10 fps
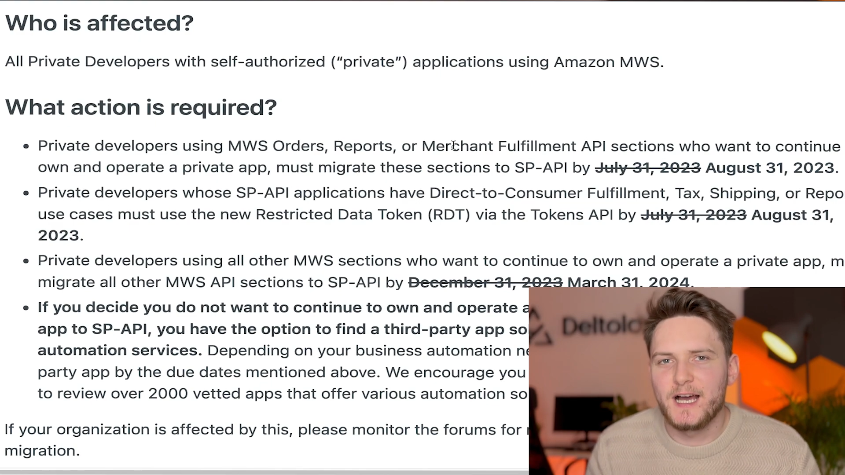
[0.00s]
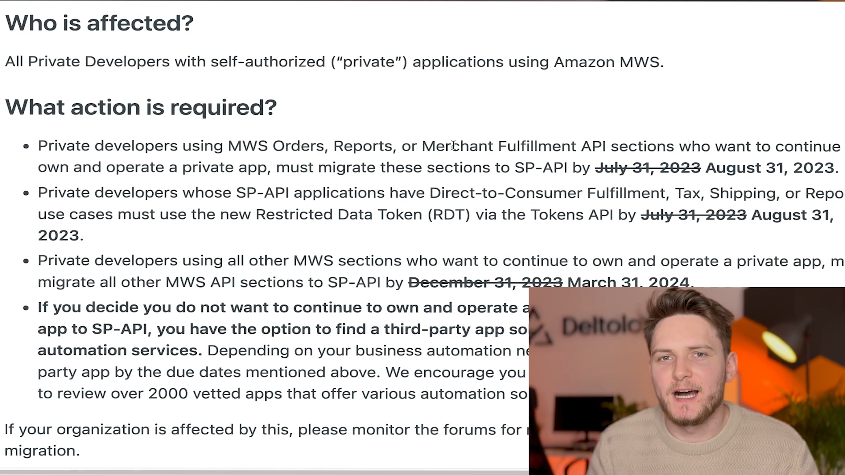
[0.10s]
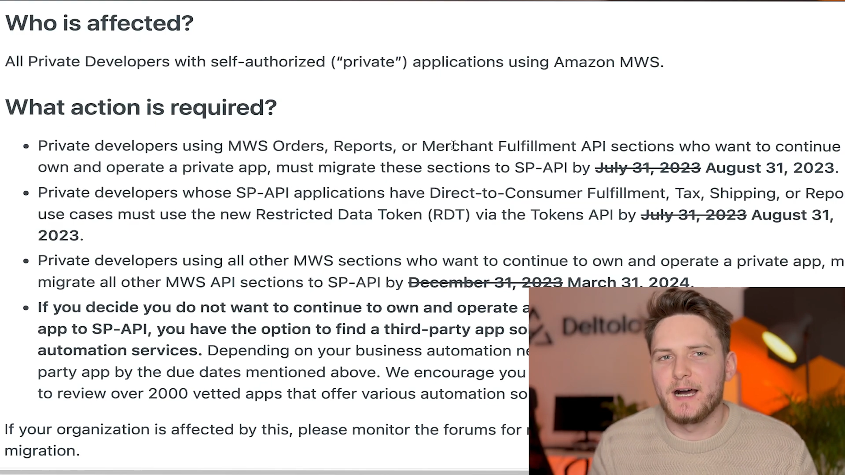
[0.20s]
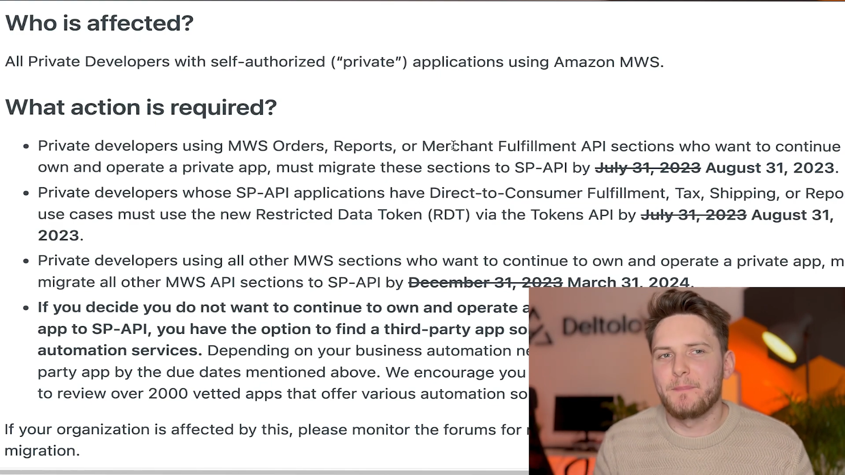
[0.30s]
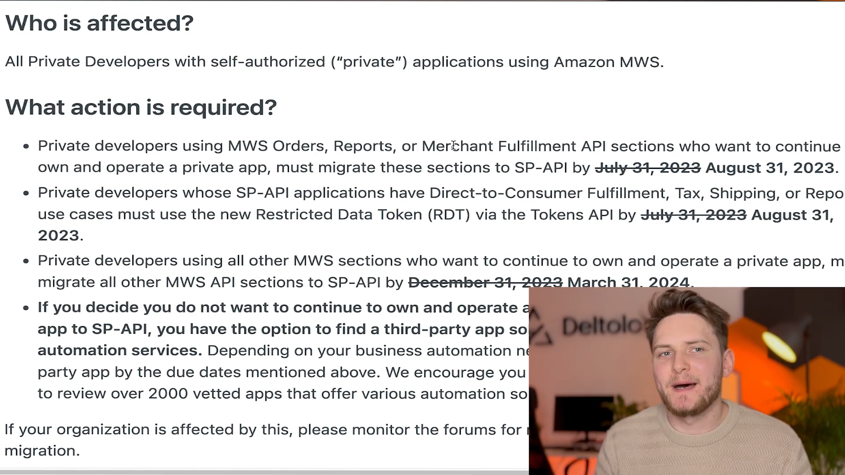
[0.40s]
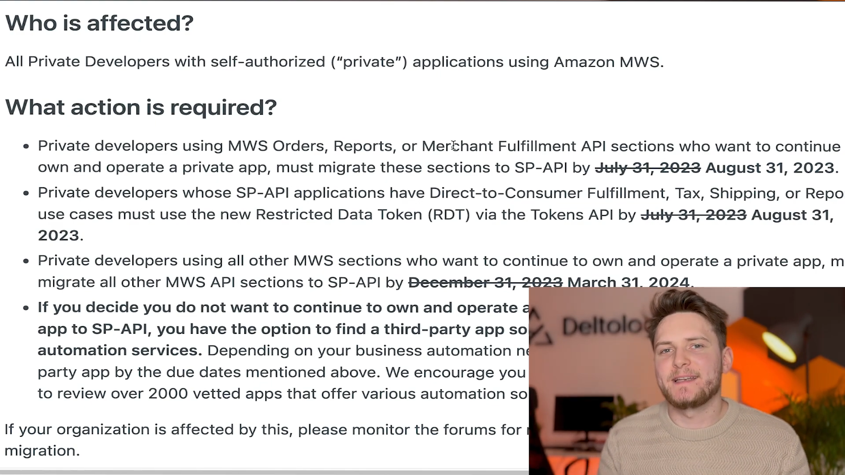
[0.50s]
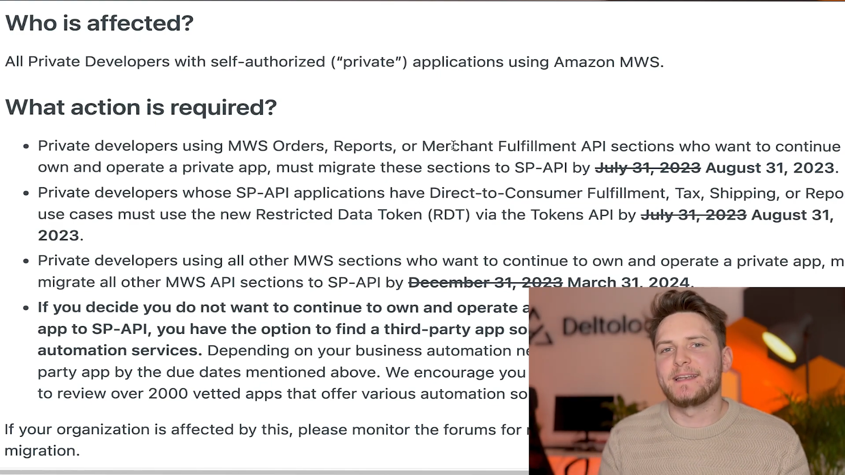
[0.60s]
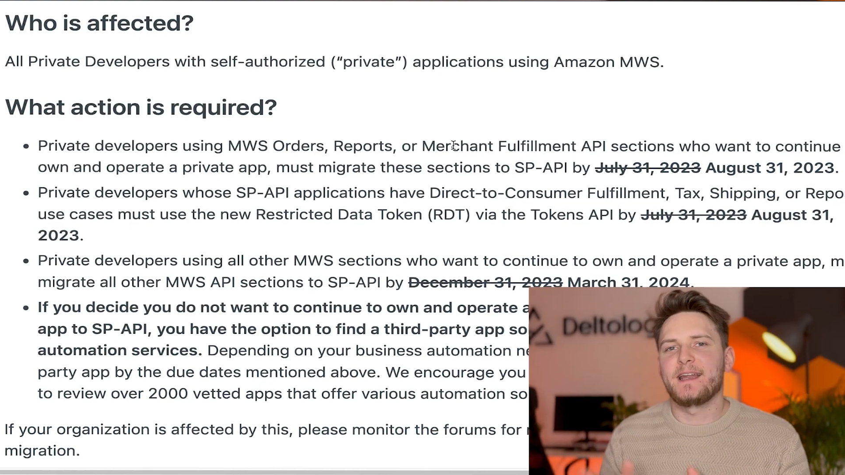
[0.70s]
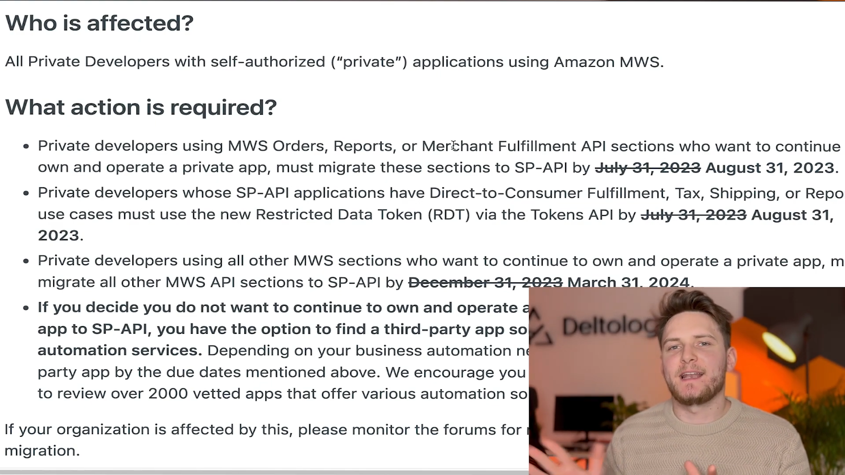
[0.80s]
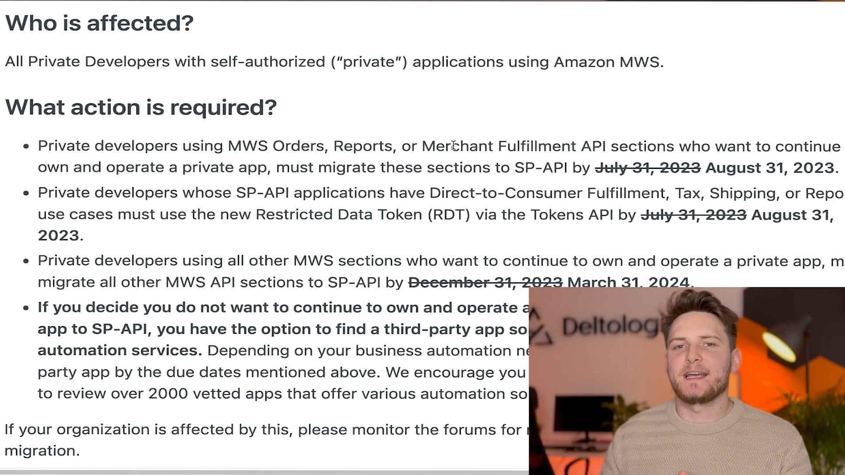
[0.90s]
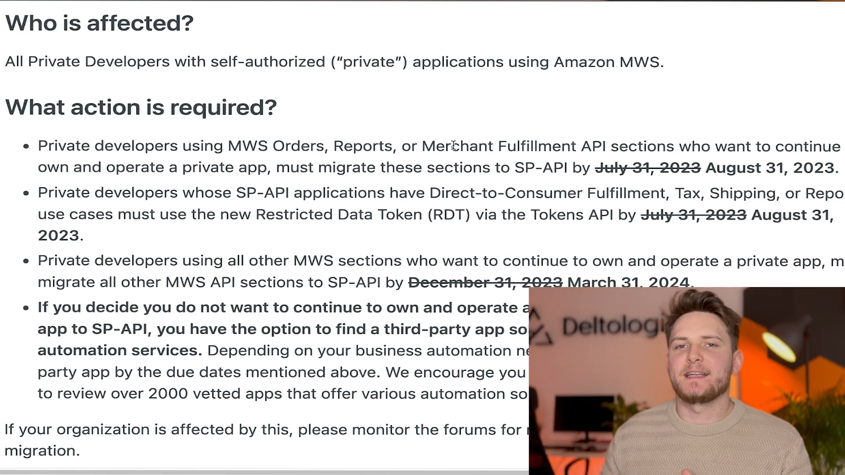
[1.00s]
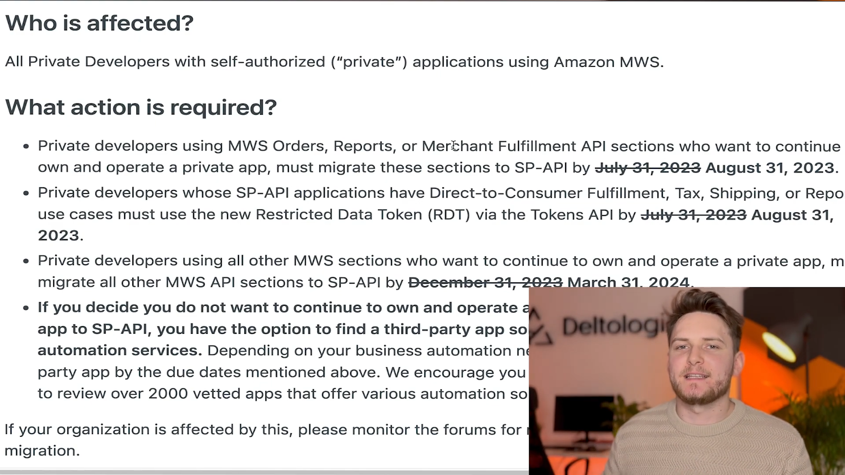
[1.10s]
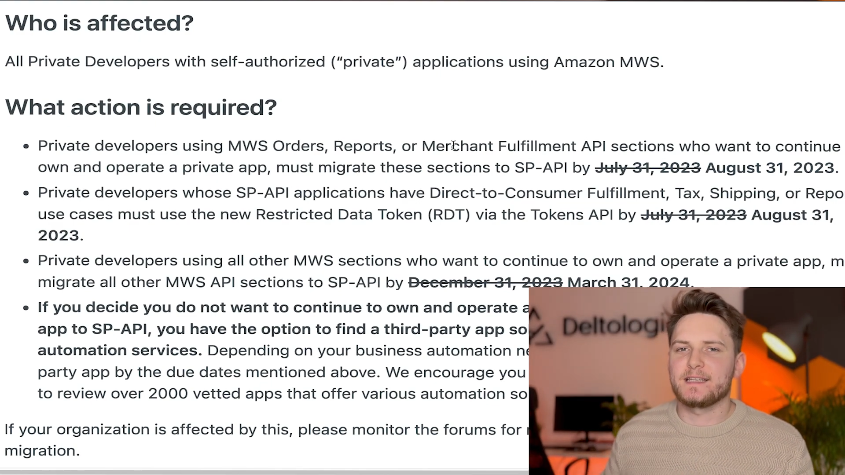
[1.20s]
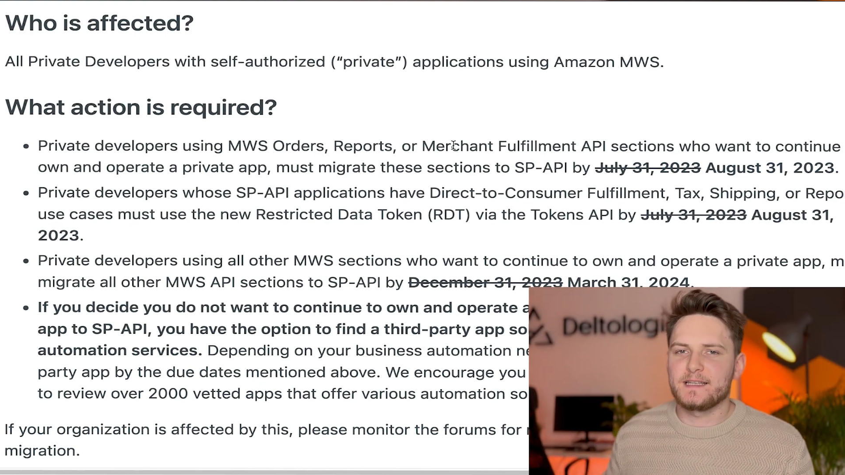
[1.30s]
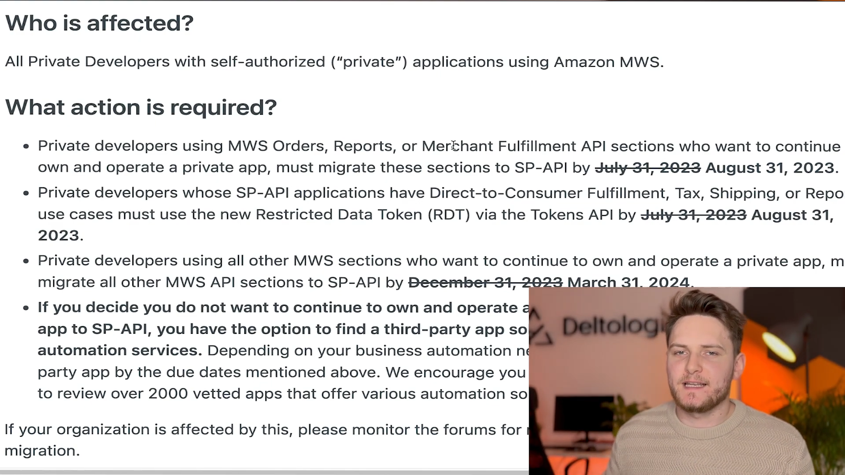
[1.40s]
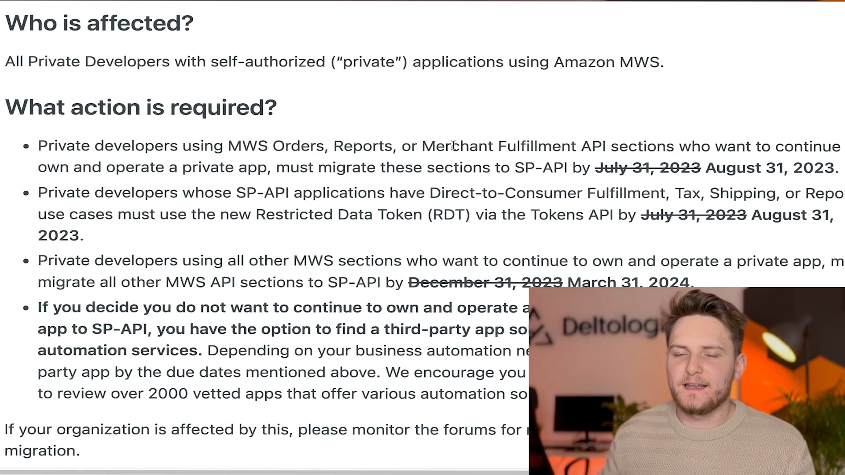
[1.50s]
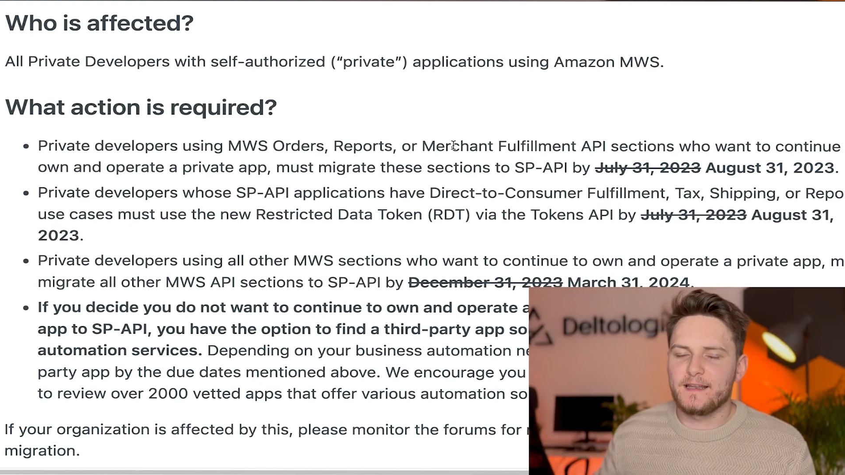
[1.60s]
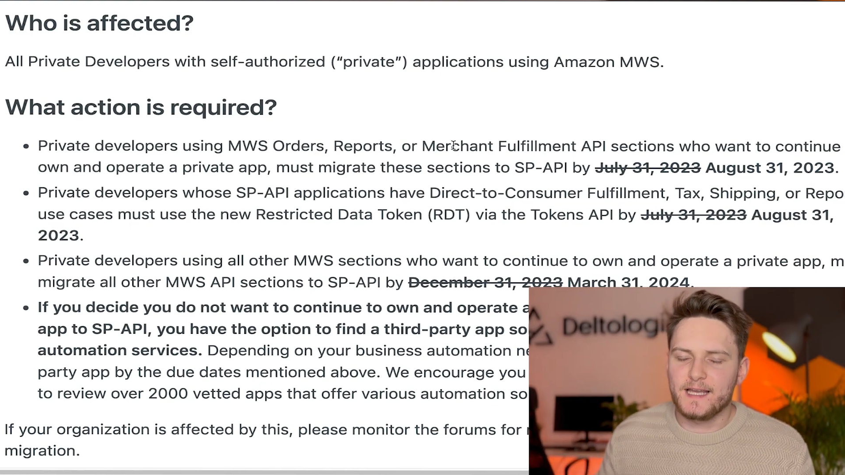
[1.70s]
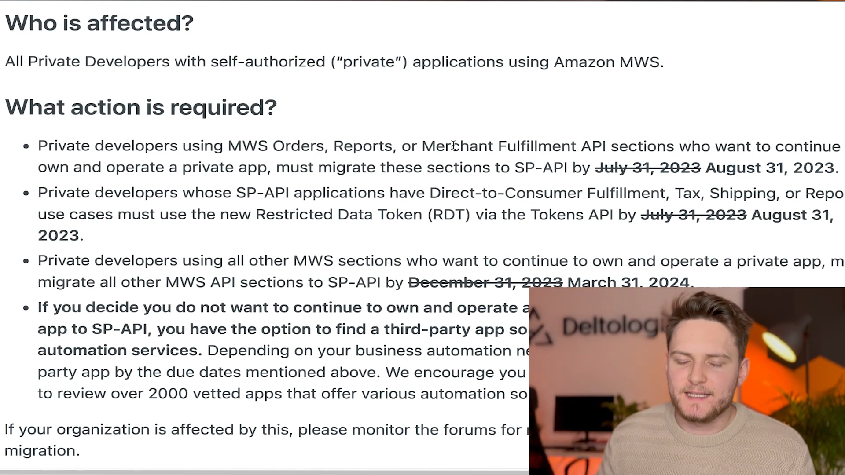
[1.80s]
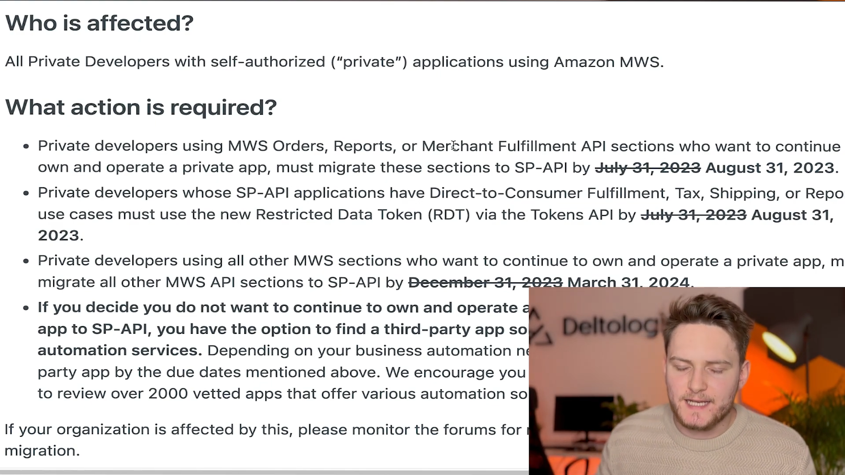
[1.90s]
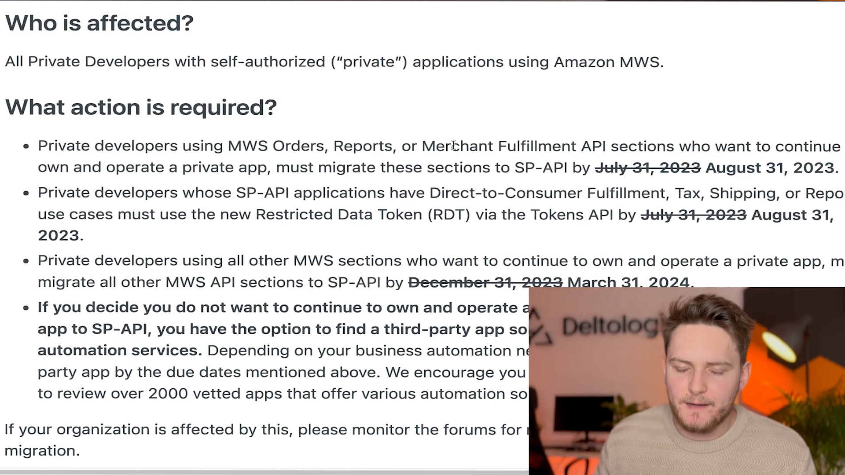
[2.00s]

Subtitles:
but the deadlines